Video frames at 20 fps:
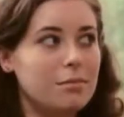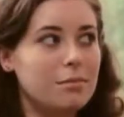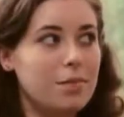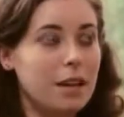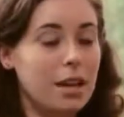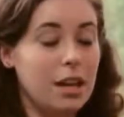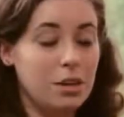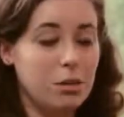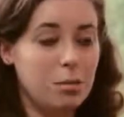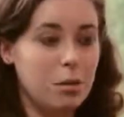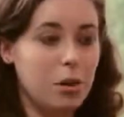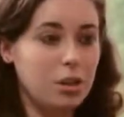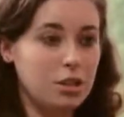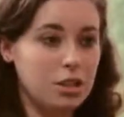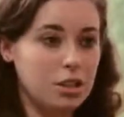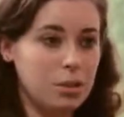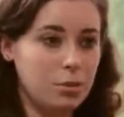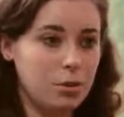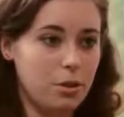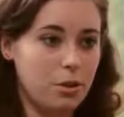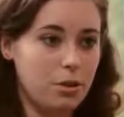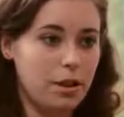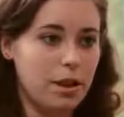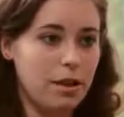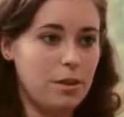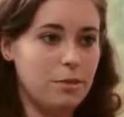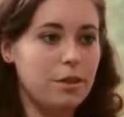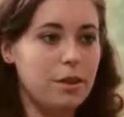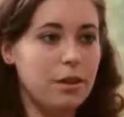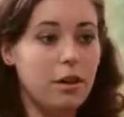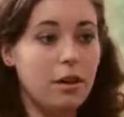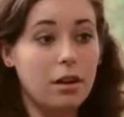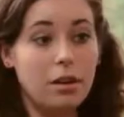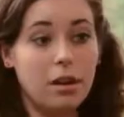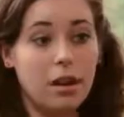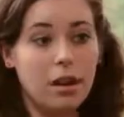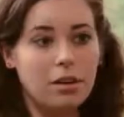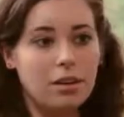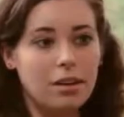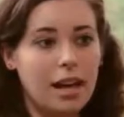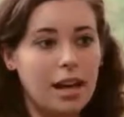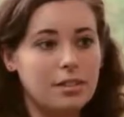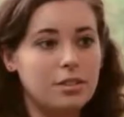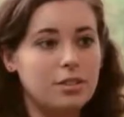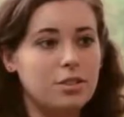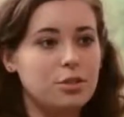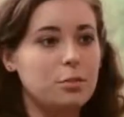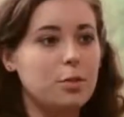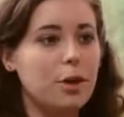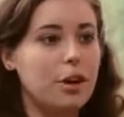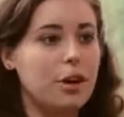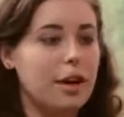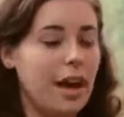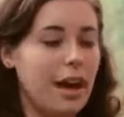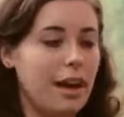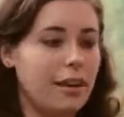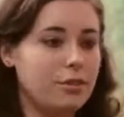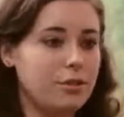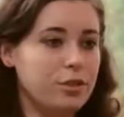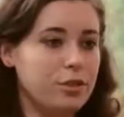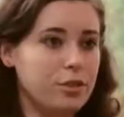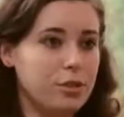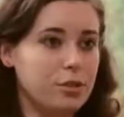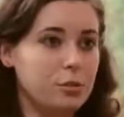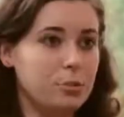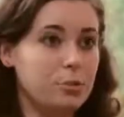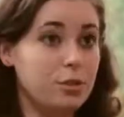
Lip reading: the anthropology program, there are a lot of classes where you have to